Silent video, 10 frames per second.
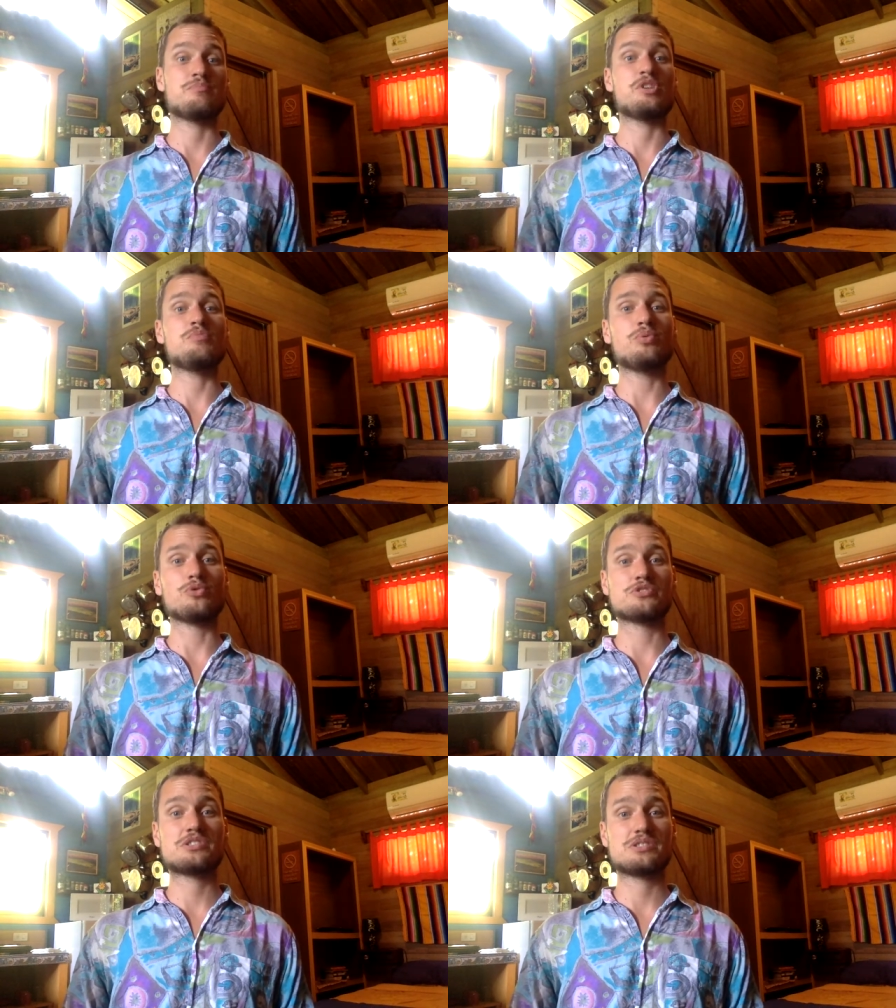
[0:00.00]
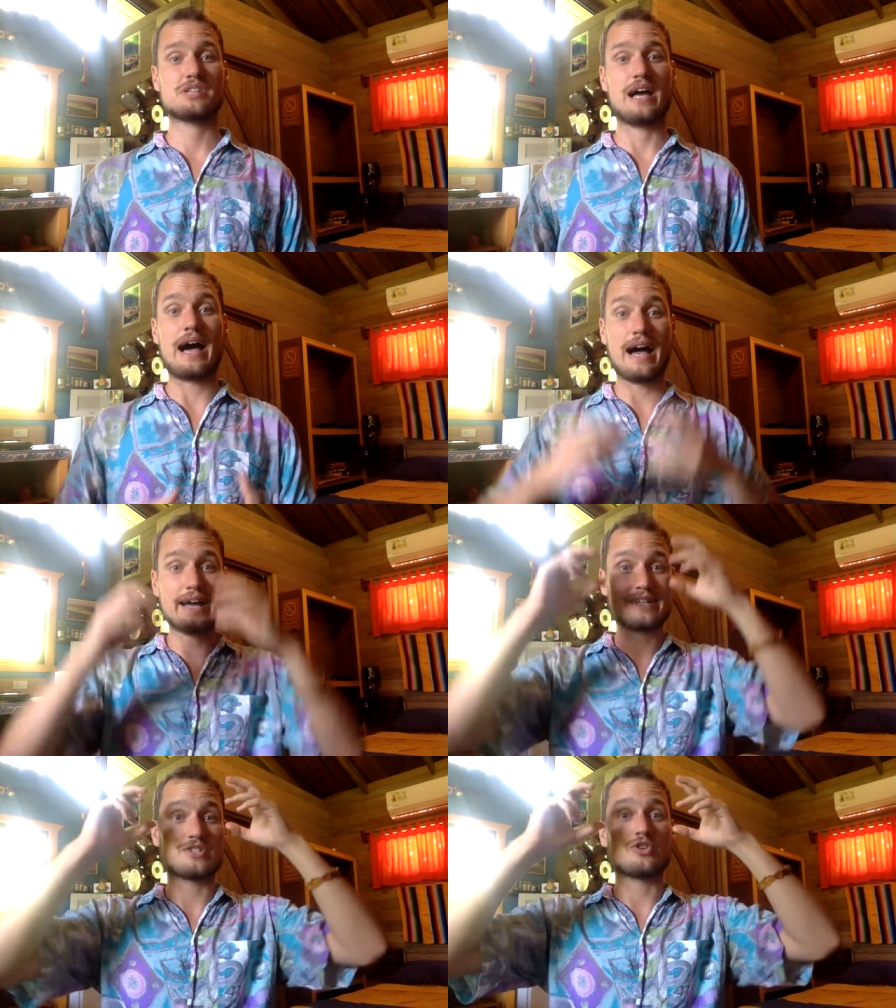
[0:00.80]
people's
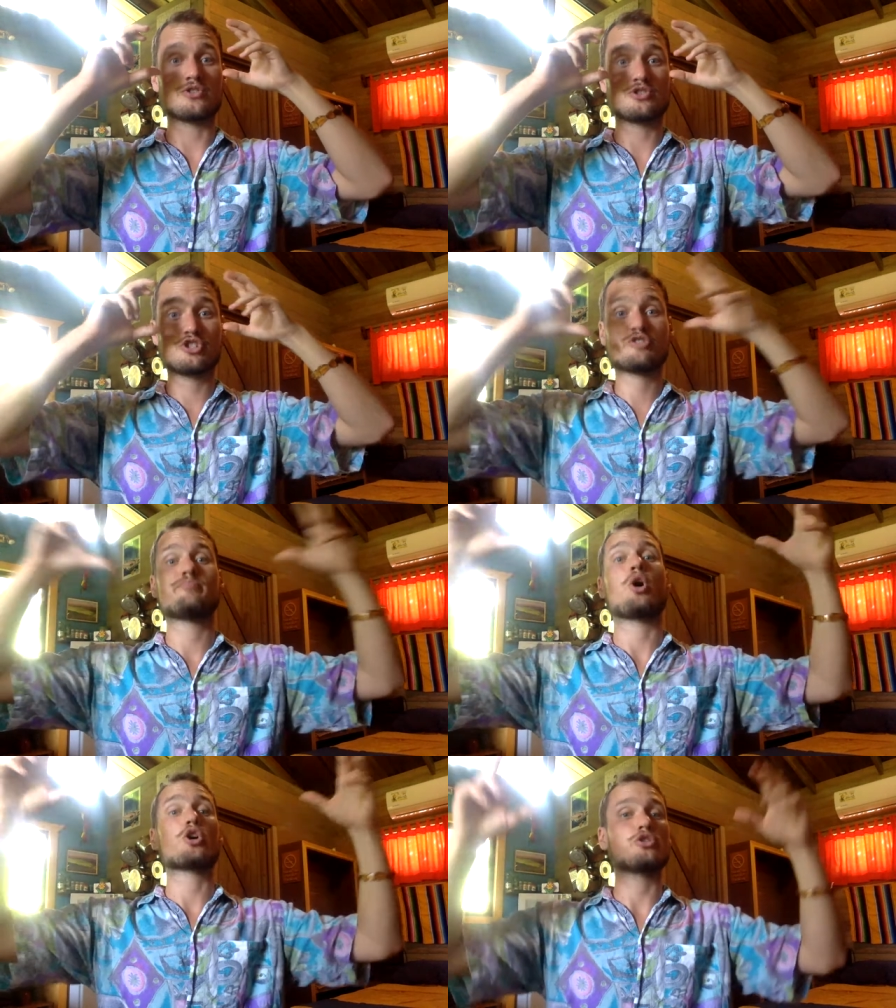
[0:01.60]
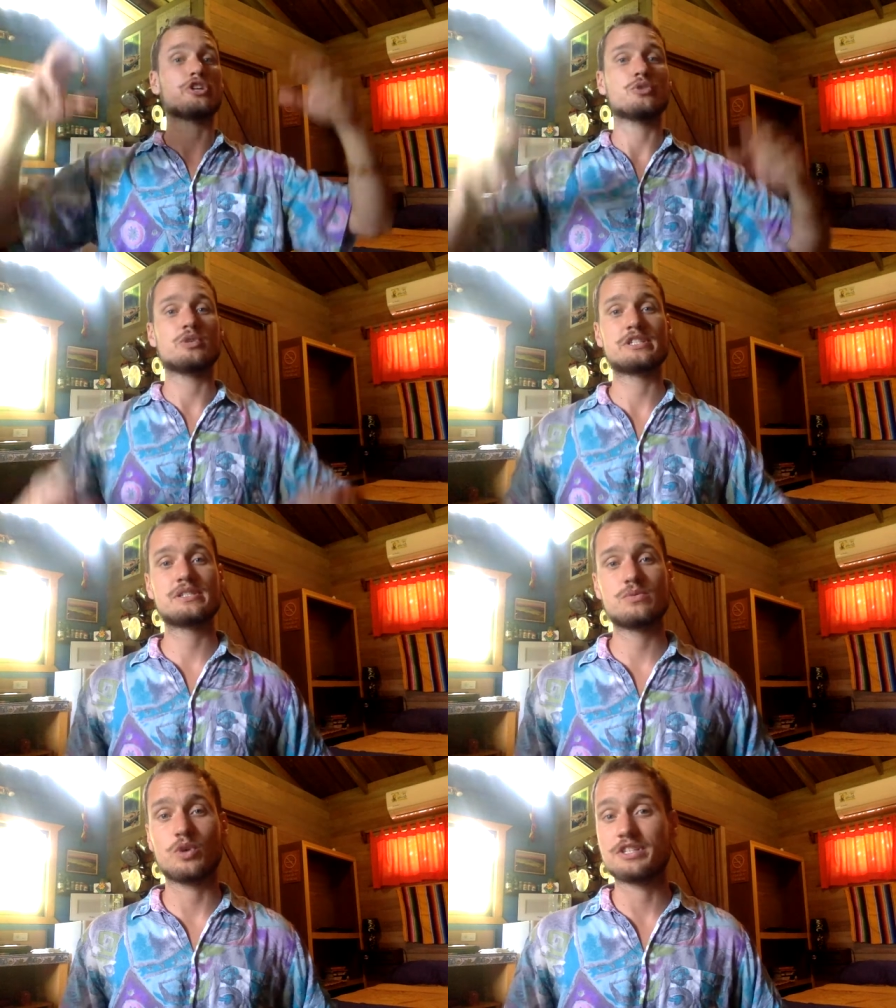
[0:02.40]
eyes are sparkling
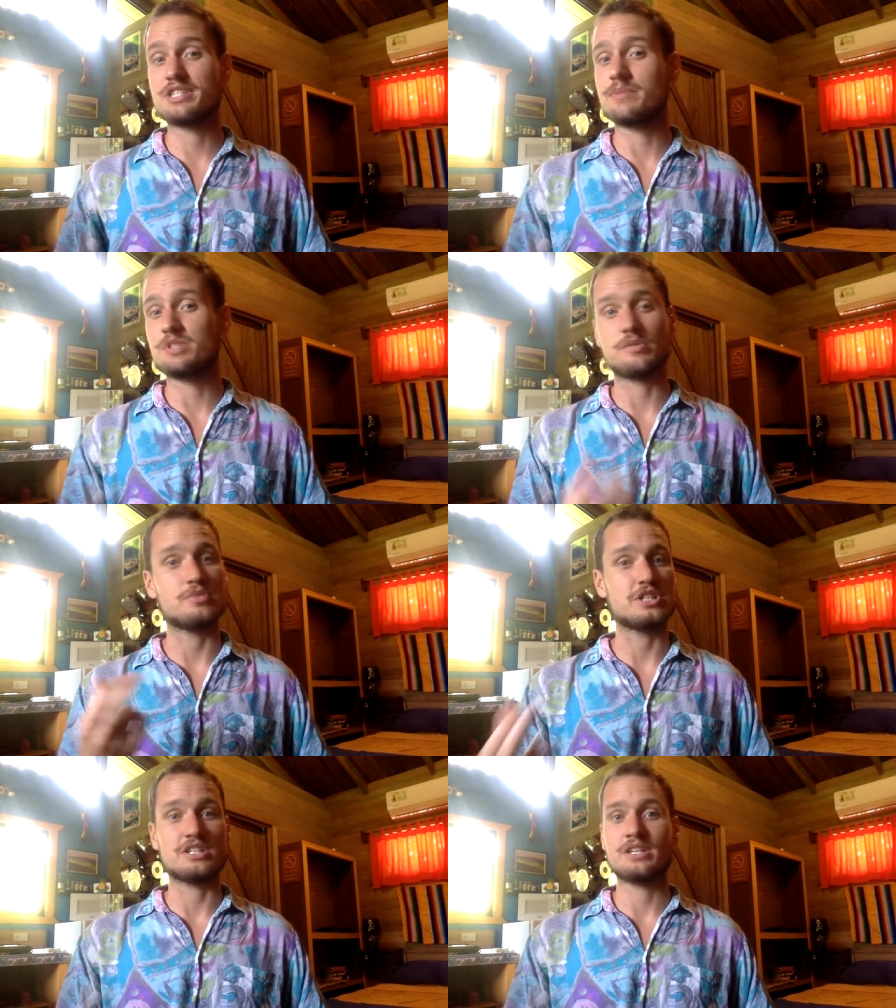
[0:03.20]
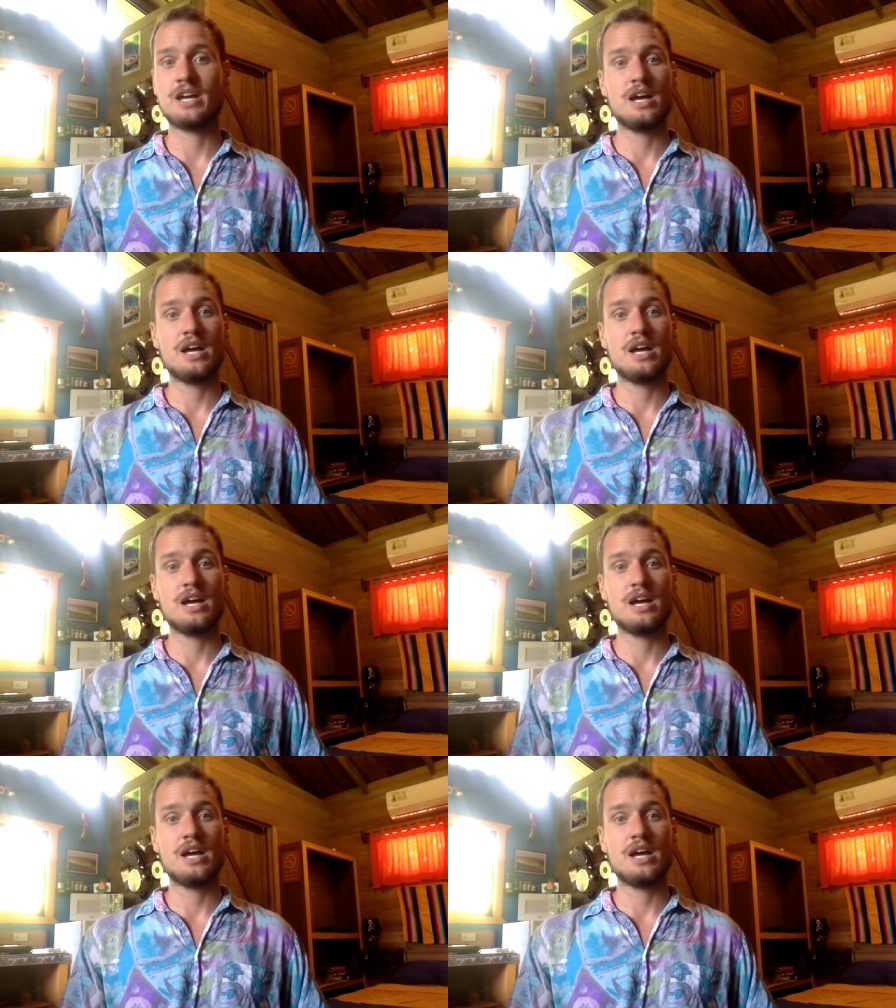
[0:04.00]
with what seems to be